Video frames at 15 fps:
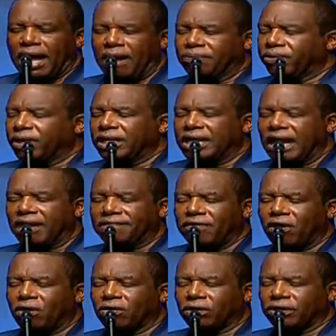I pray now for
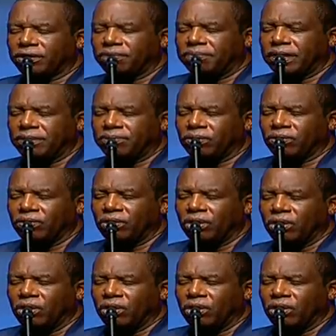all of the people